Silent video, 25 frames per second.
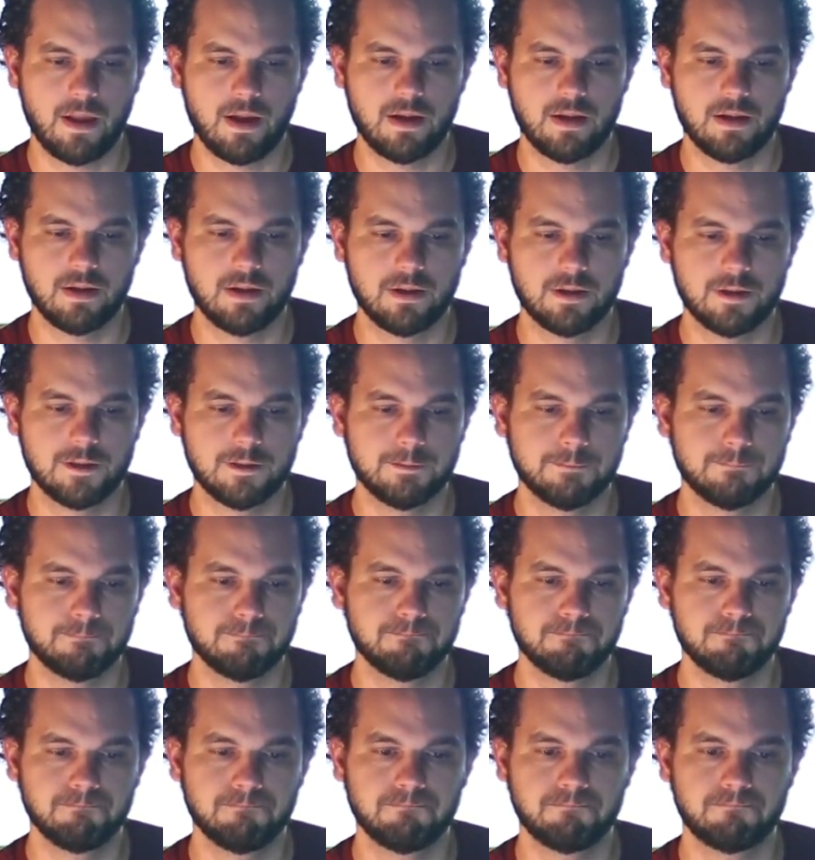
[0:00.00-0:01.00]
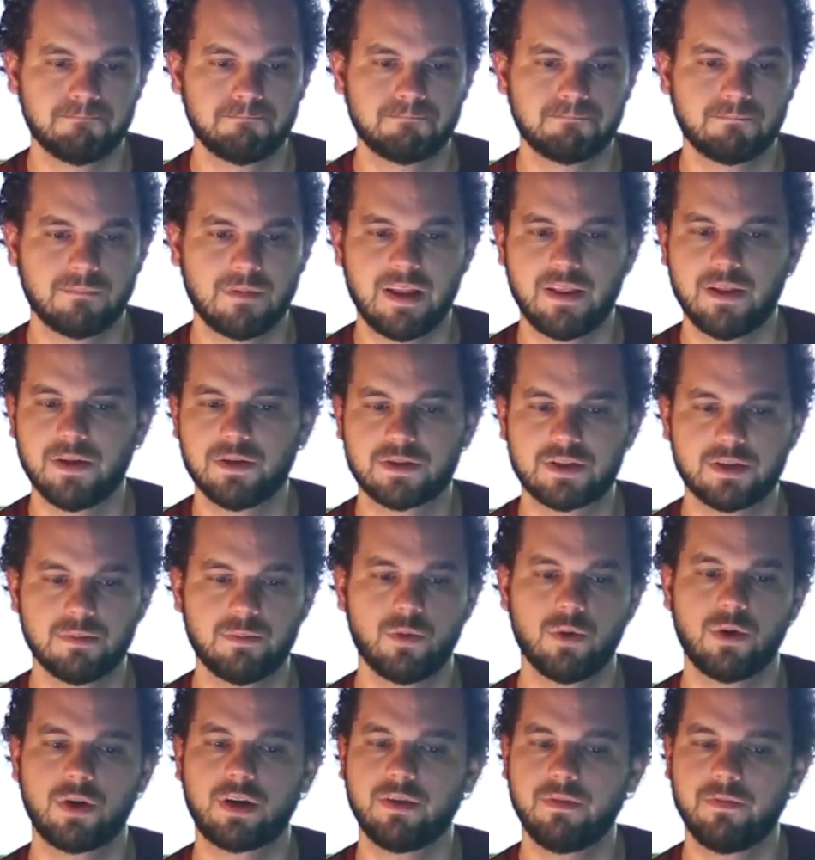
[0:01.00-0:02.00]
And there's some
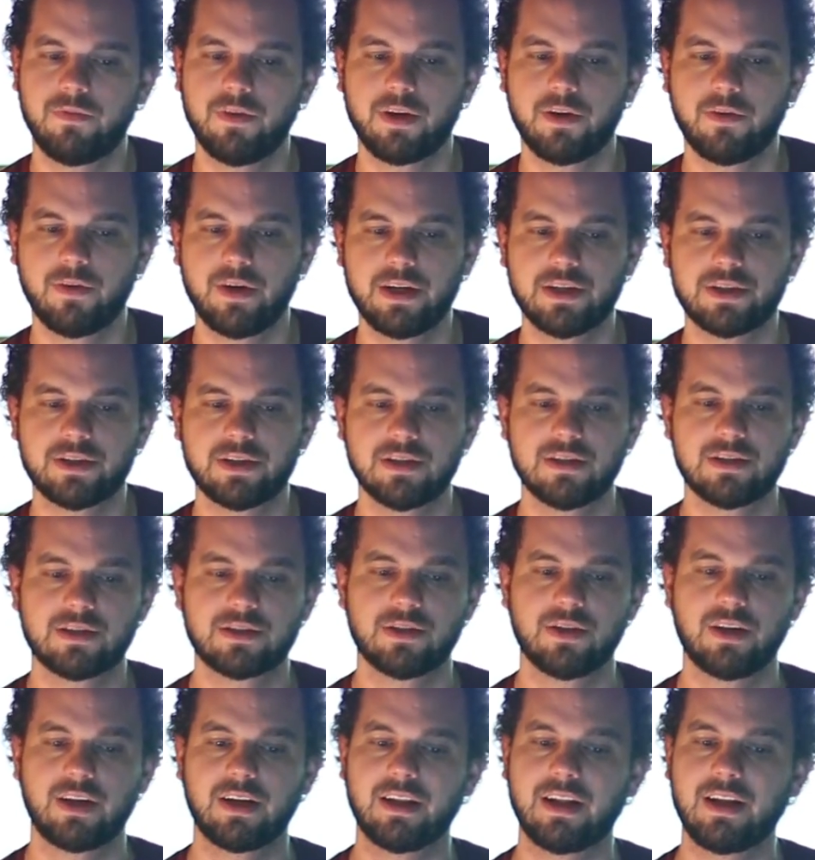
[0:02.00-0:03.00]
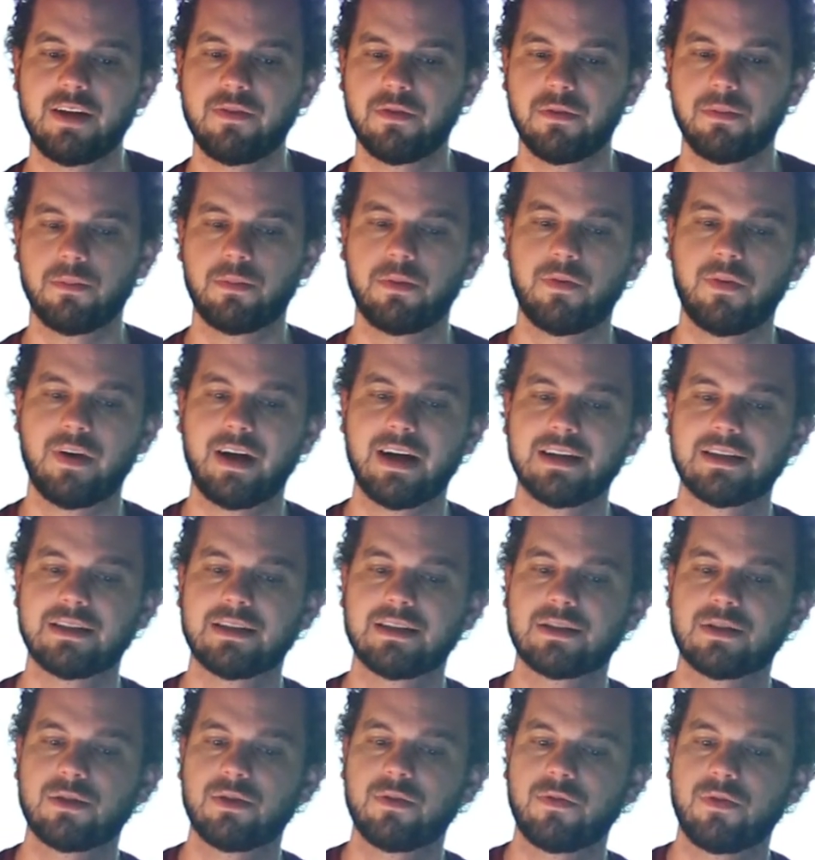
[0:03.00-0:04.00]
more configurations, so like it even provides
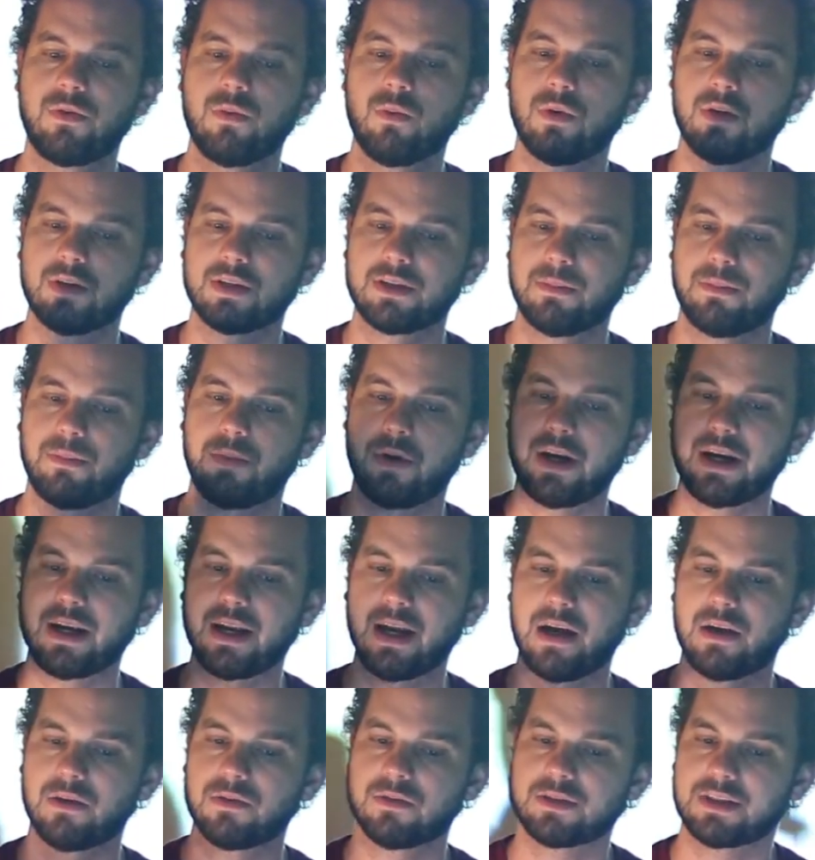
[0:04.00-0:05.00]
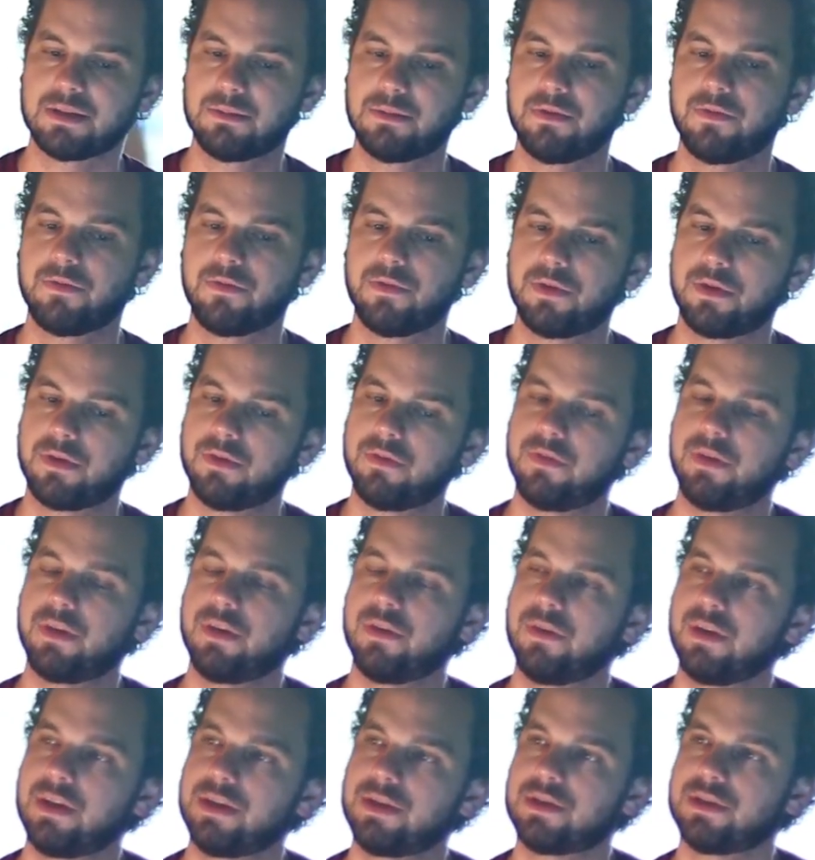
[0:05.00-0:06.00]
it so if you want to break out some of your
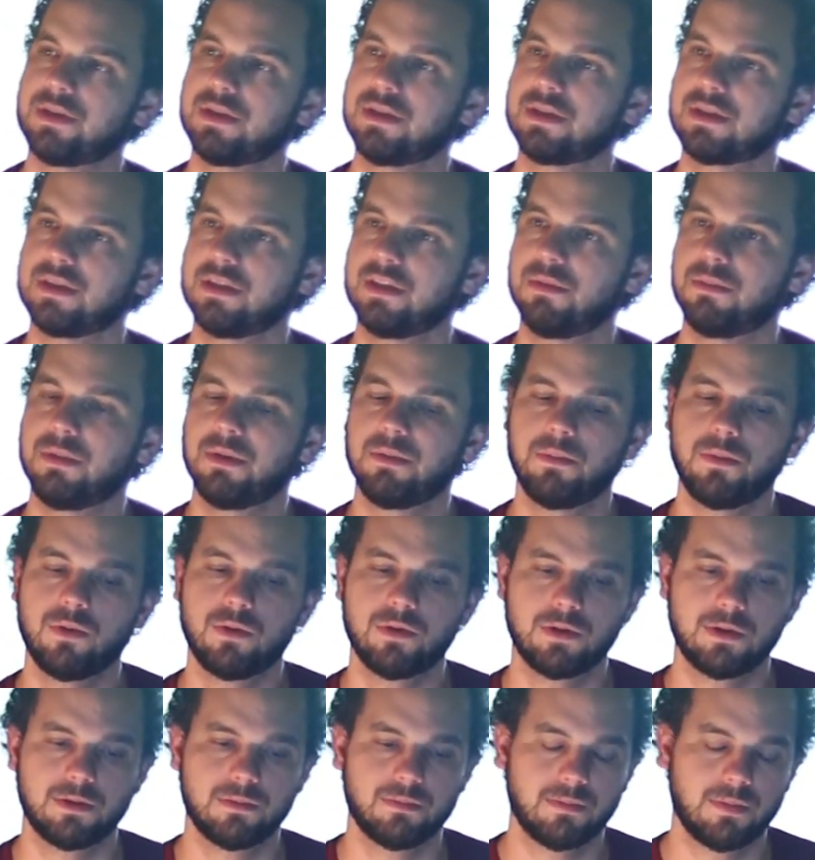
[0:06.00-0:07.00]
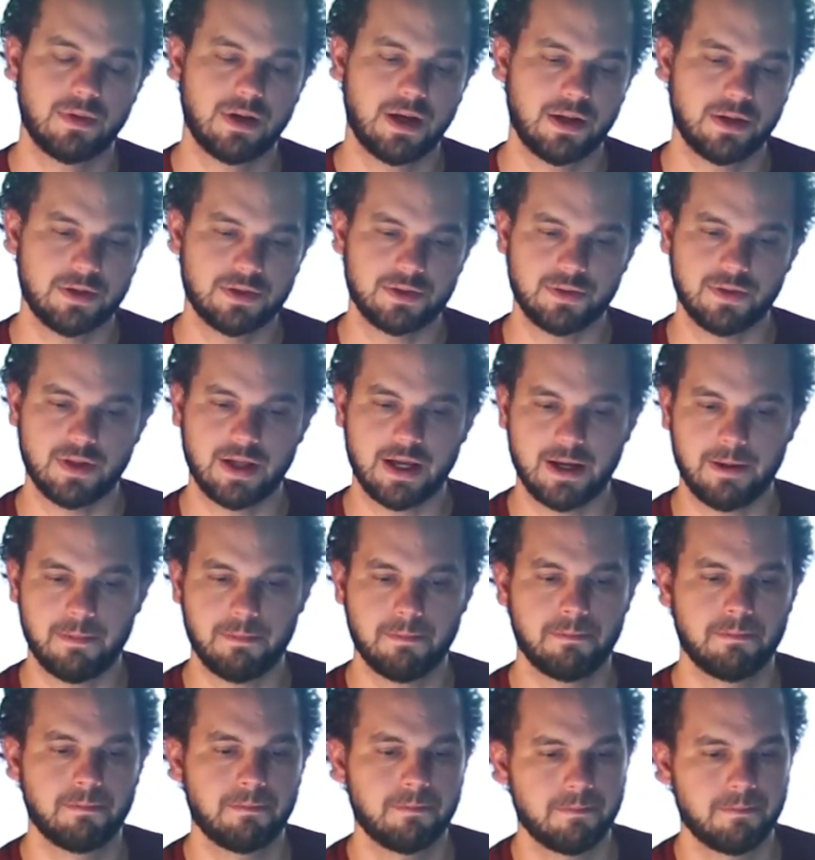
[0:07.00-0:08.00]
configurations a little bit more, how to do that.